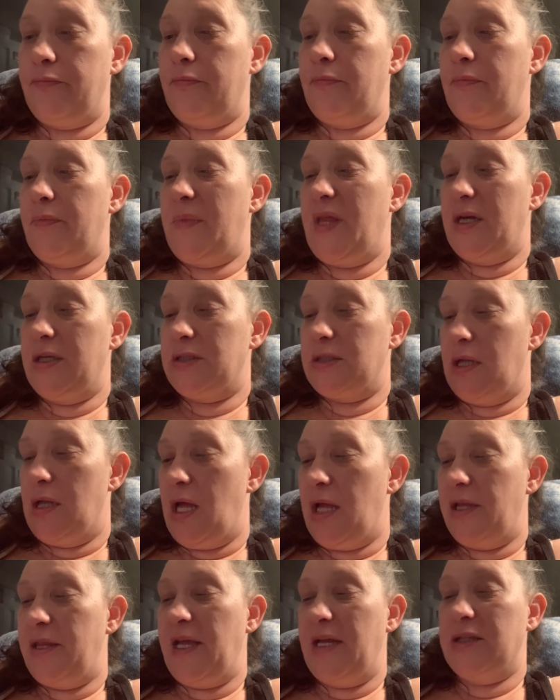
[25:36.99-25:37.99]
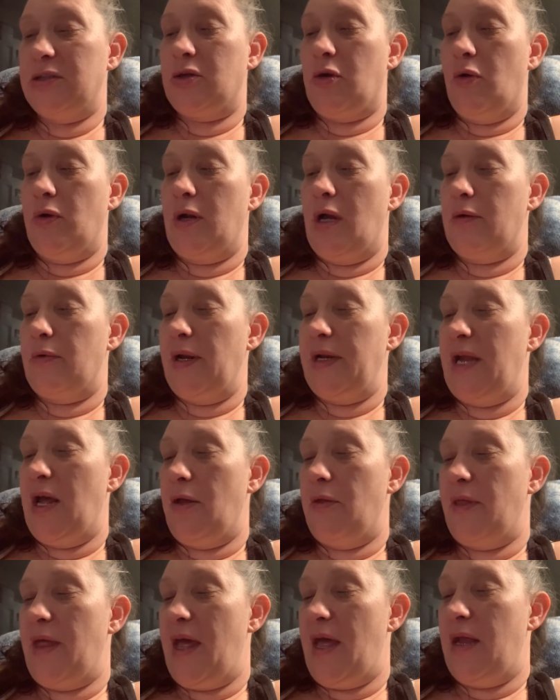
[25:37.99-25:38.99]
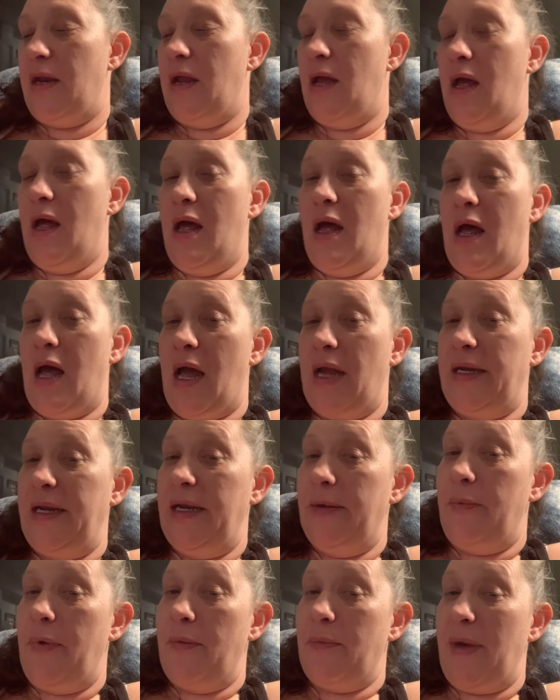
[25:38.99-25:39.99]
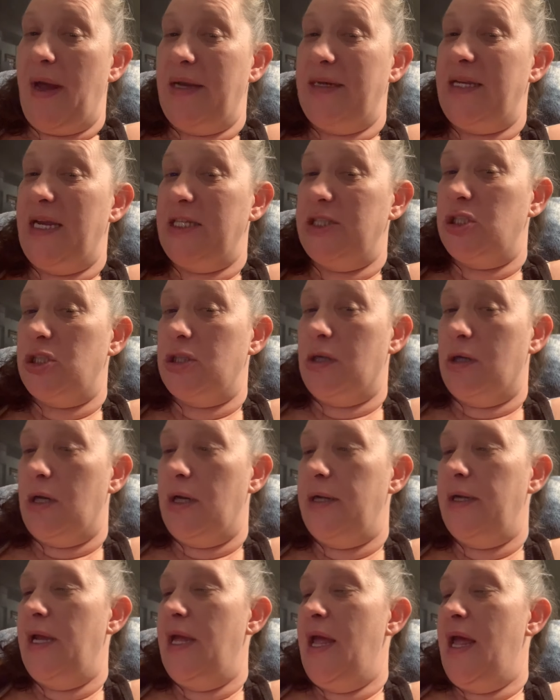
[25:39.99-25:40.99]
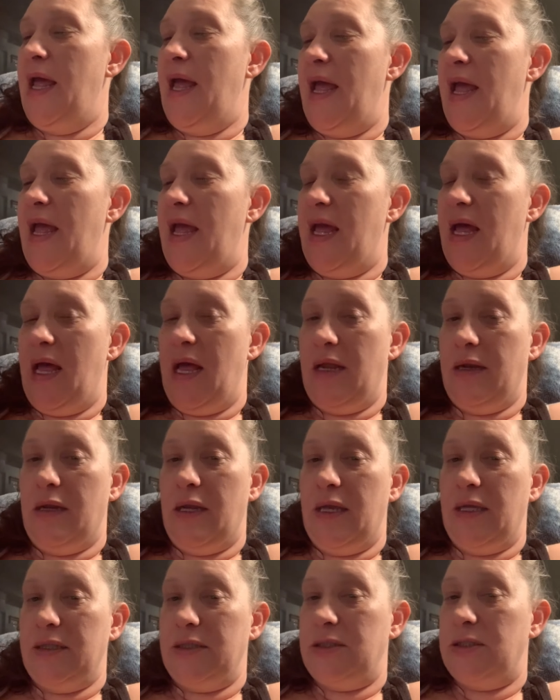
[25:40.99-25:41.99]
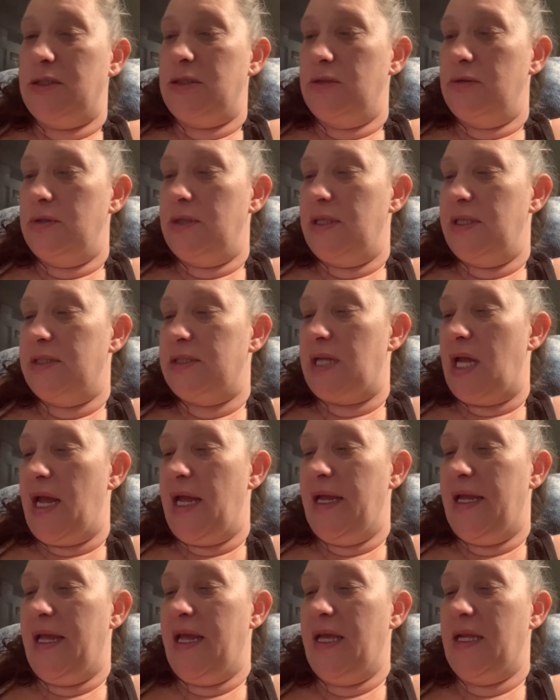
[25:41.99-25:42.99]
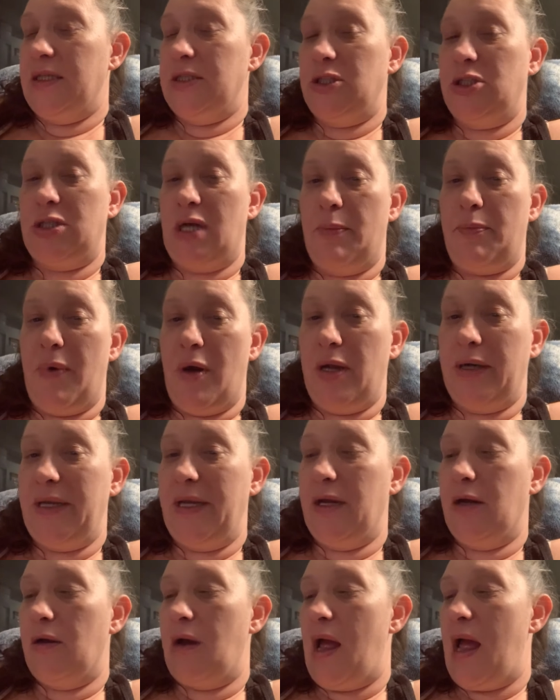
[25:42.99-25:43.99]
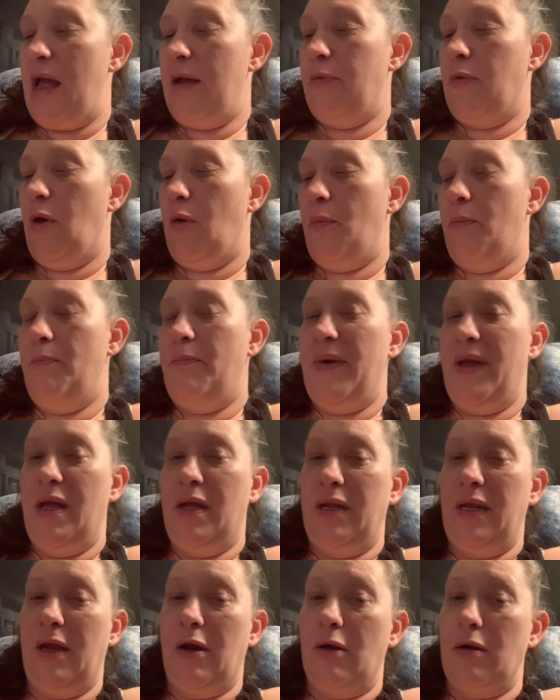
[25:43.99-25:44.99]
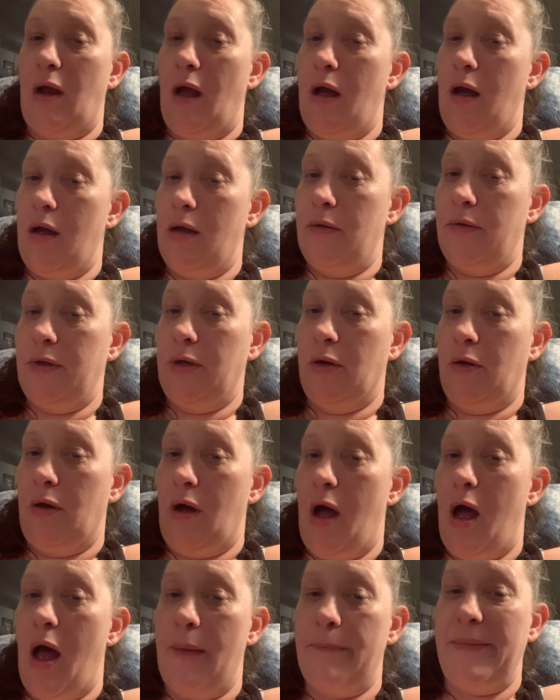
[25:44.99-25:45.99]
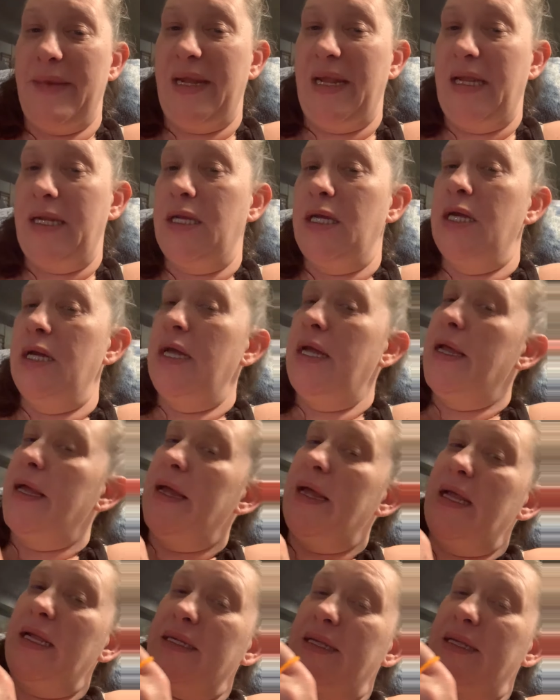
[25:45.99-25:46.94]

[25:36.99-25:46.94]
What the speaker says: there's a lot of things going on right now that I need to put my attention on, and as soon as I can jump on here, I will be in here in a hot minute and